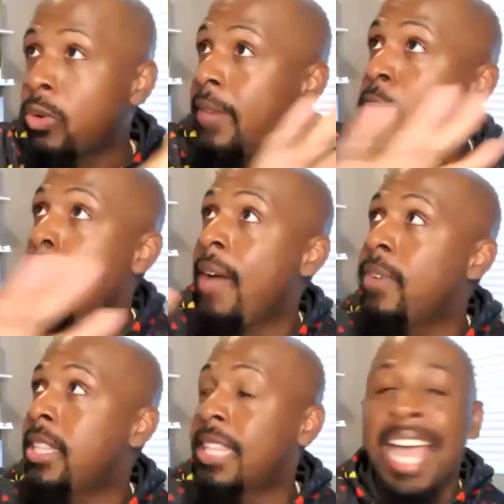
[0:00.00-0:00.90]
to give you
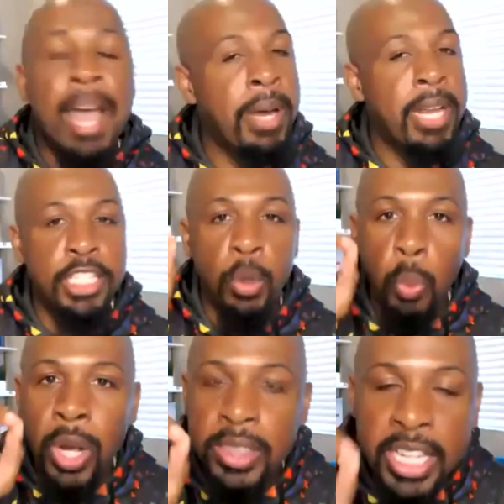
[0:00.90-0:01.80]
everything, but it's the
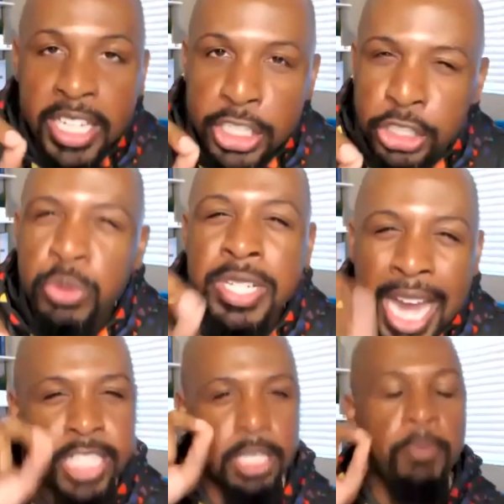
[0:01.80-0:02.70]
one thing that you're
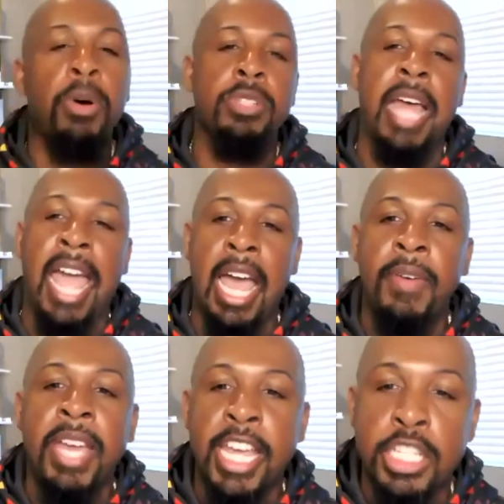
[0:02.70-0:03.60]
not supposed to
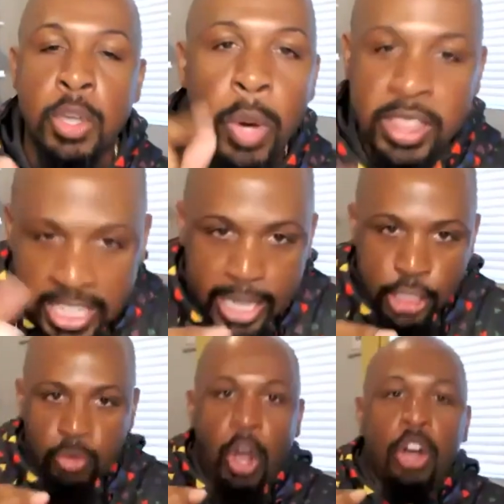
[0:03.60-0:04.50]
have is the one thing
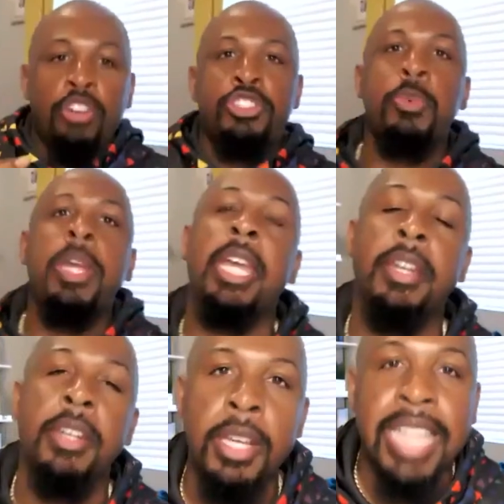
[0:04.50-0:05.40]
that draws you
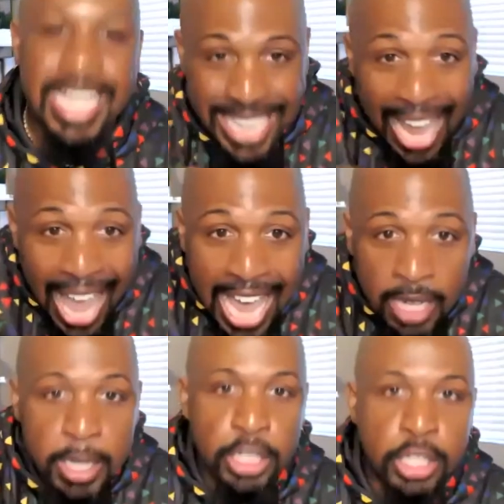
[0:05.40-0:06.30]
in. That's the
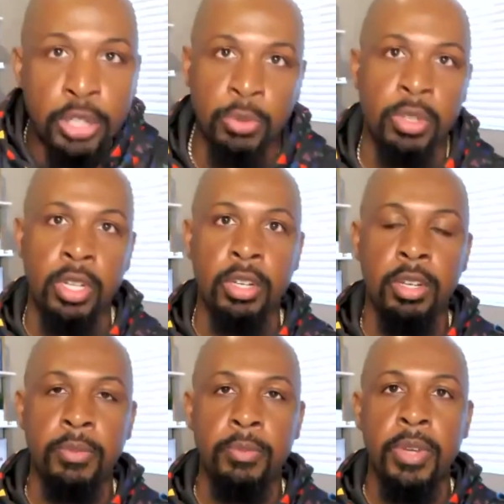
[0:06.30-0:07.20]
Adam in you.
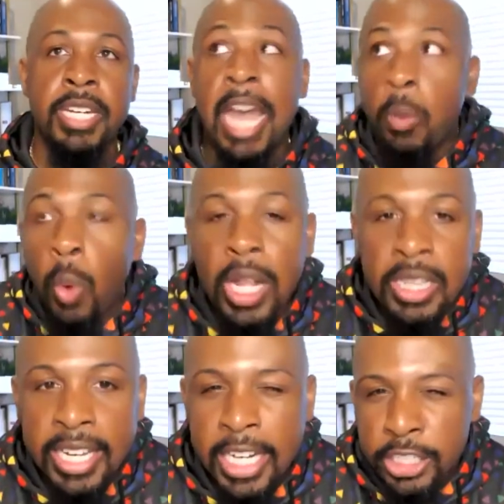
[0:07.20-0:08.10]
That one
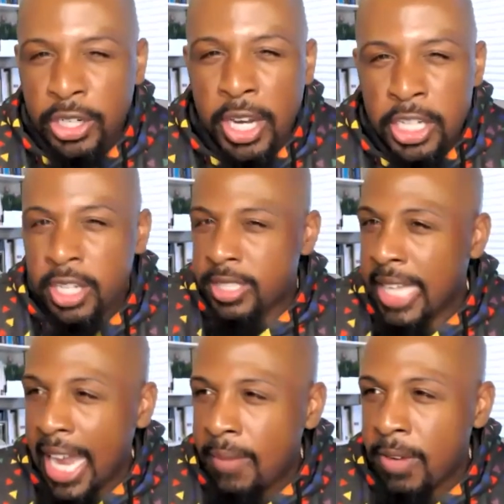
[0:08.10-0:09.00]
thing that you're
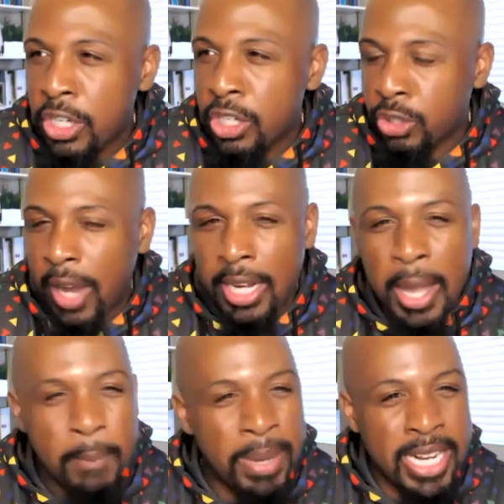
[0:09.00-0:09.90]
saved and you're
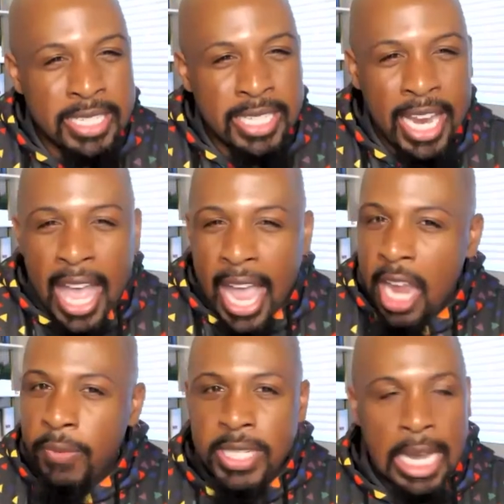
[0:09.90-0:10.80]
trying, but it's like
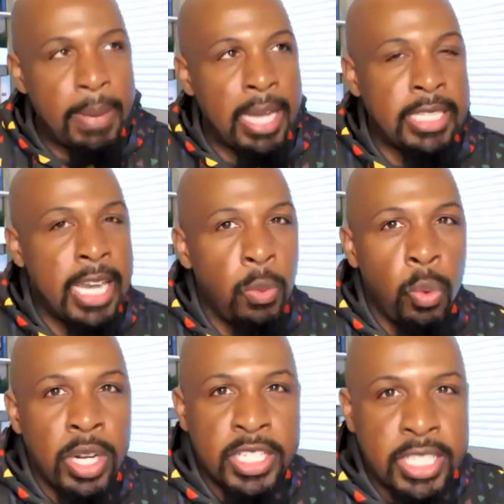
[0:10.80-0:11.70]
every time I take
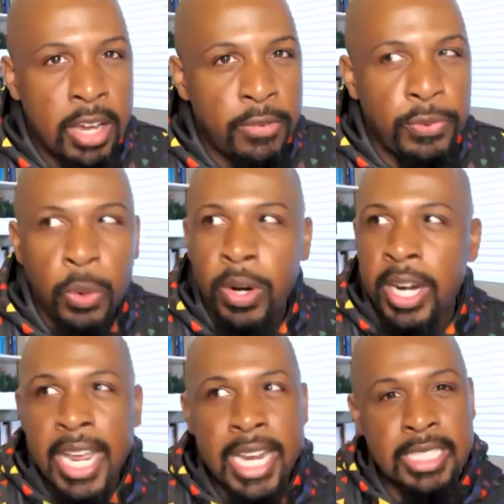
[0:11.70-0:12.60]
one step
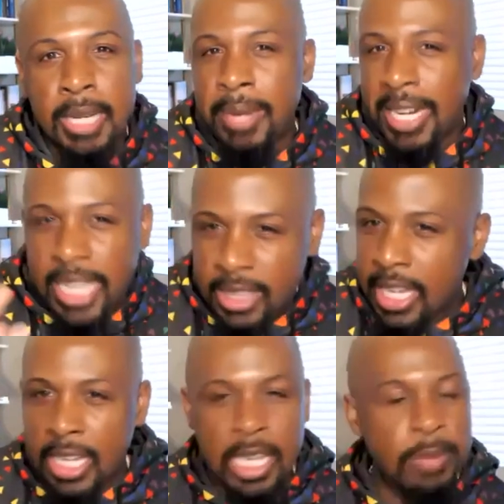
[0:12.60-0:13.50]
forward, it seems like that
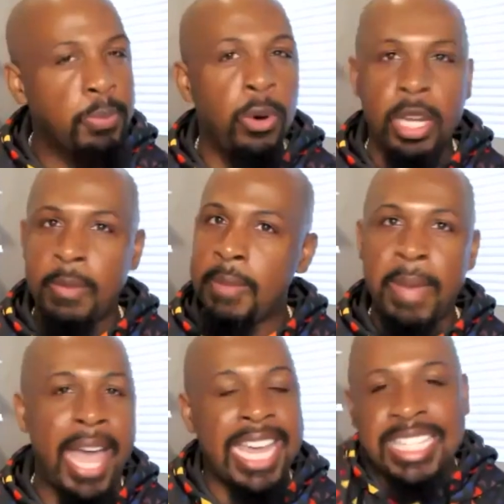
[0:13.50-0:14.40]
thing keeps pulling me
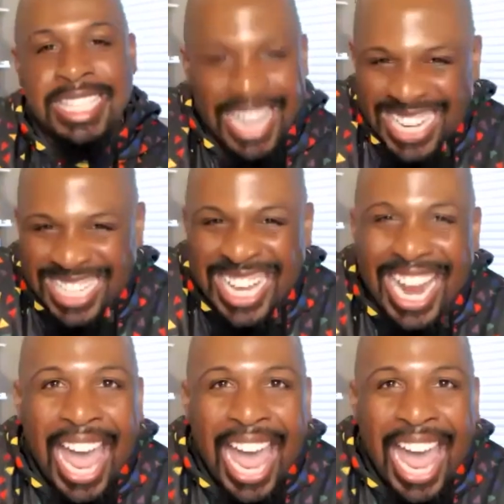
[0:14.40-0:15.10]
back. It's that